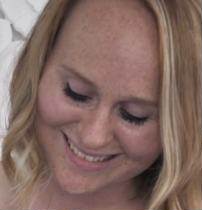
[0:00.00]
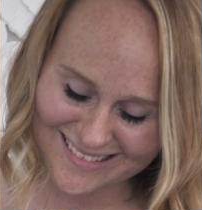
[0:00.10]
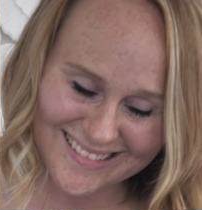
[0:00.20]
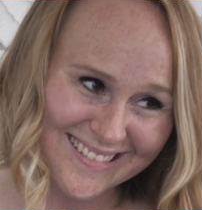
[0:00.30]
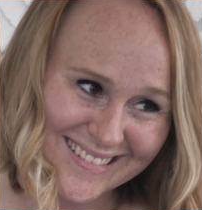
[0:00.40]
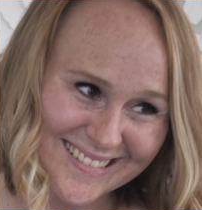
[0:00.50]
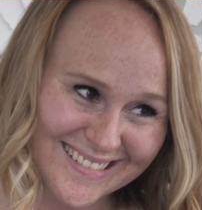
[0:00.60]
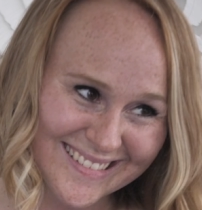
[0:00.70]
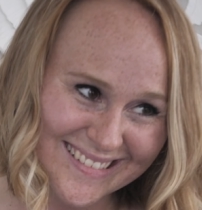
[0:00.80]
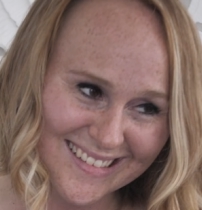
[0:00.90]

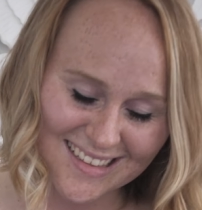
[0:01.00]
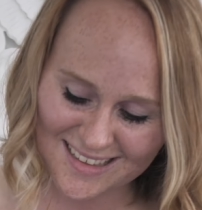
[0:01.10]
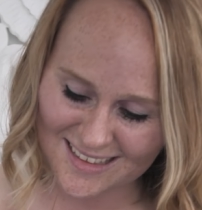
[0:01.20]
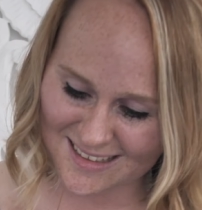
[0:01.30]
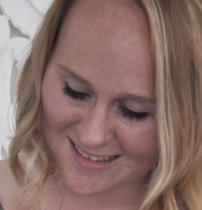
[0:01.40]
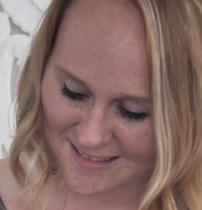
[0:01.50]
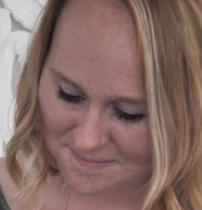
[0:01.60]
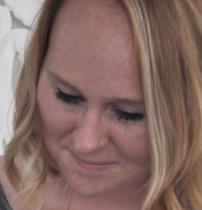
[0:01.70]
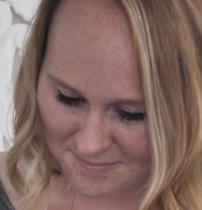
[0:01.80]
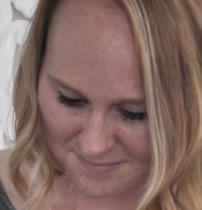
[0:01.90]

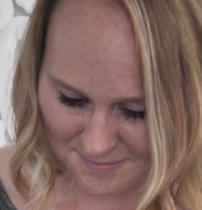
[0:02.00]
Nobody speaks.